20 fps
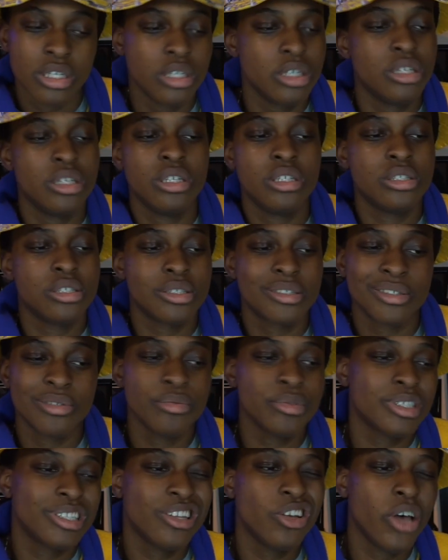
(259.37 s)
it's just it
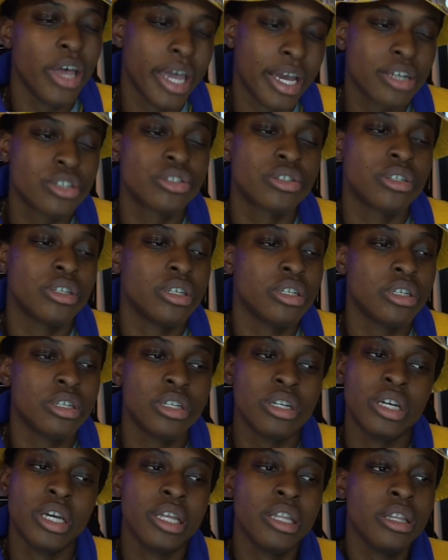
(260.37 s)
was a little extra,
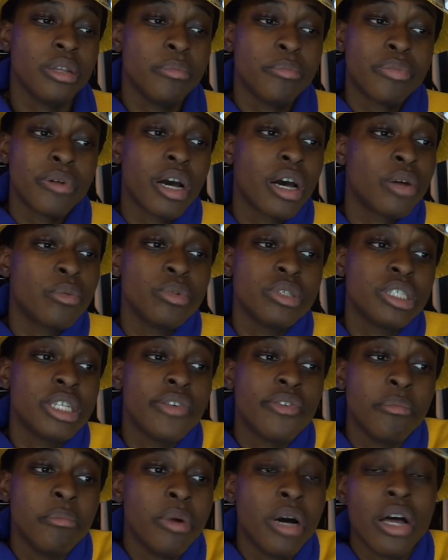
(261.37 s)
and LeBron wasn't
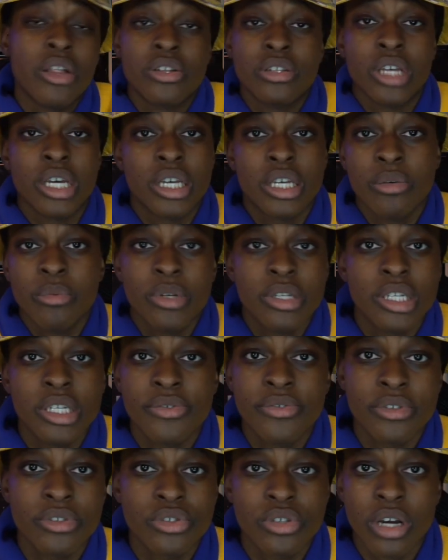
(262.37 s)
even bothered. Like he wasn't
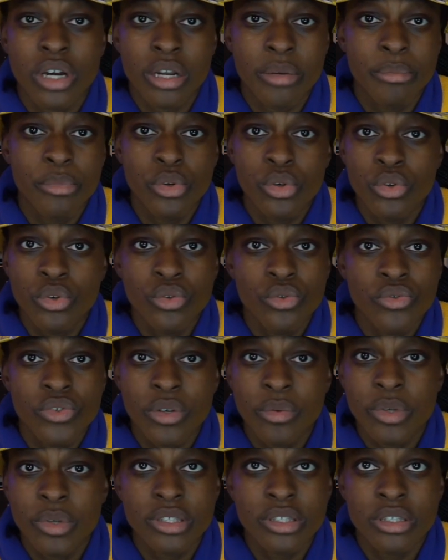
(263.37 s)
even trying to move. He
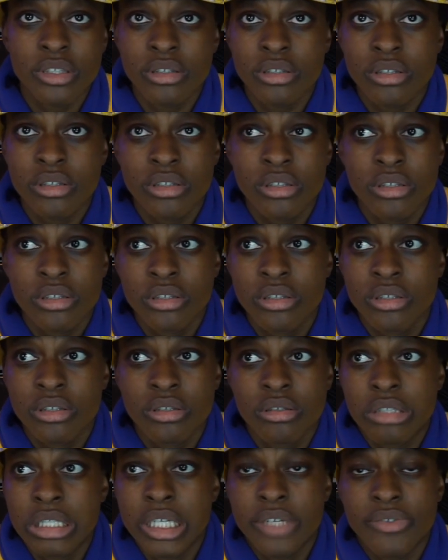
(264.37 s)
wasn't
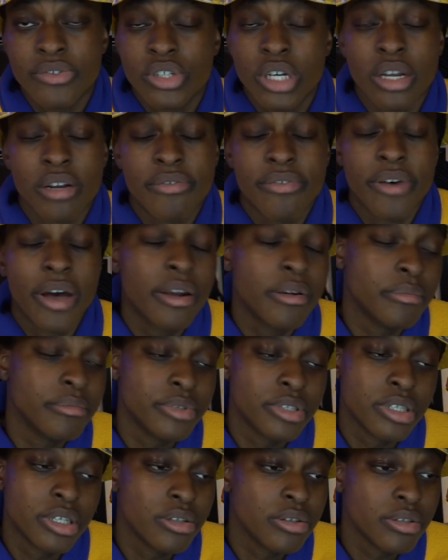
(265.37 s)
even trying to fight him.
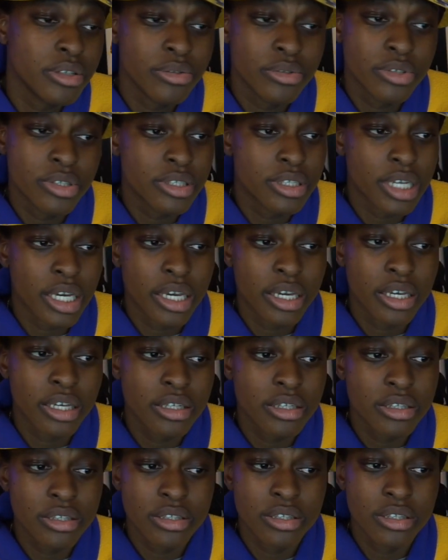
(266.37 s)
So it was just like
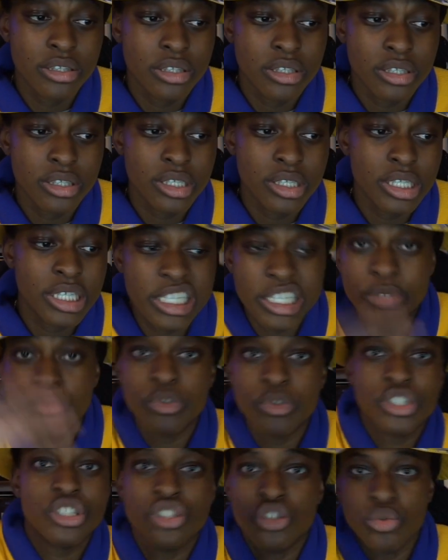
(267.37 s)
he
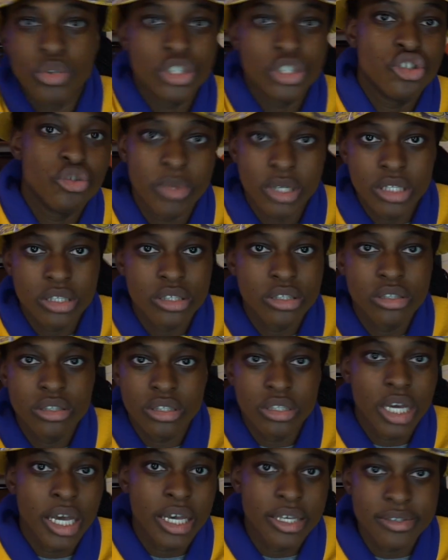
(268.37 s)
was just doing too much,
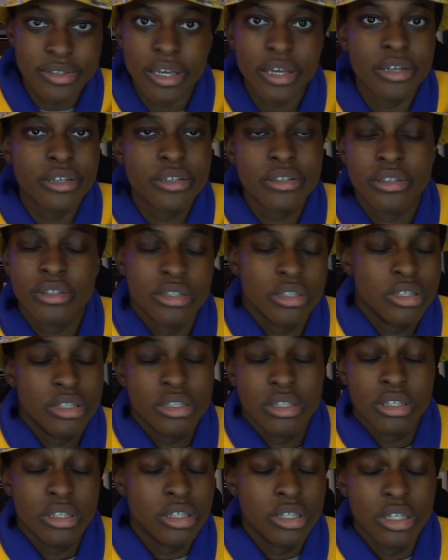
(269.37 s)
Isaiah.
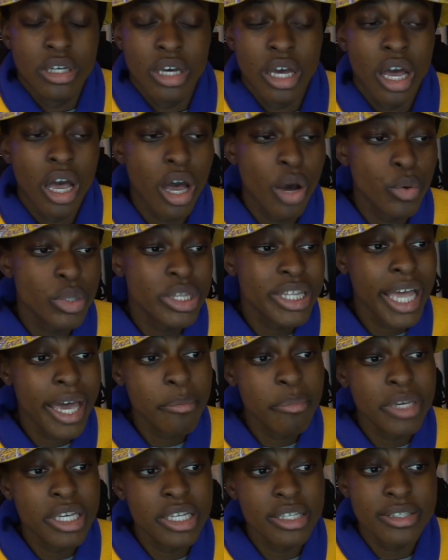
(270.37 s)
Uh, with
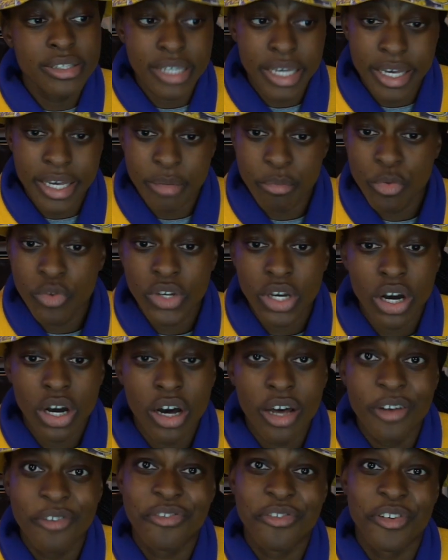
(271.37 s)
that being said, moving
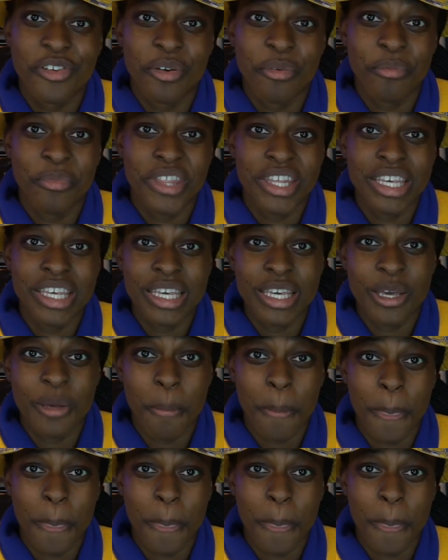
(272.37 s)
on from the